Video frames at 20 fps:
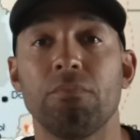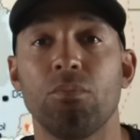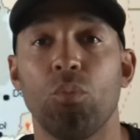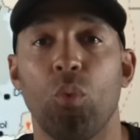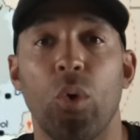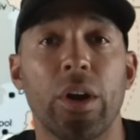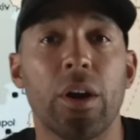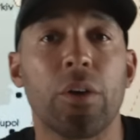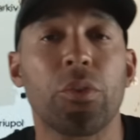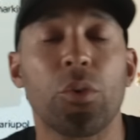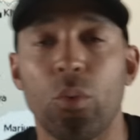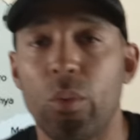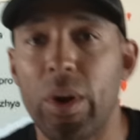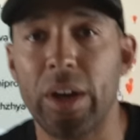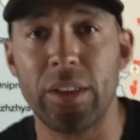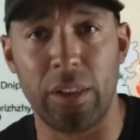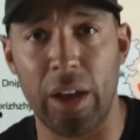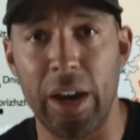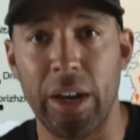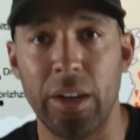What other
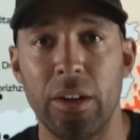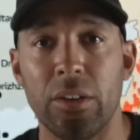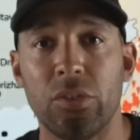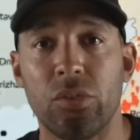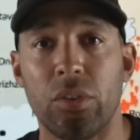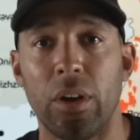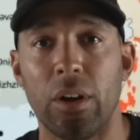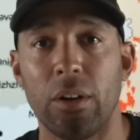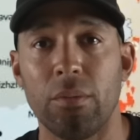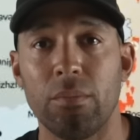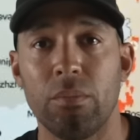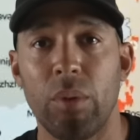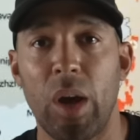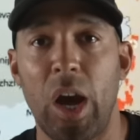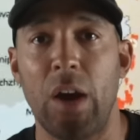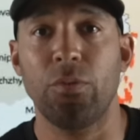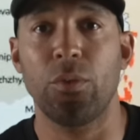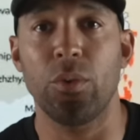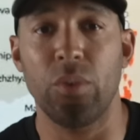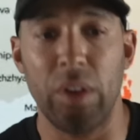red line is there
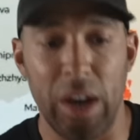after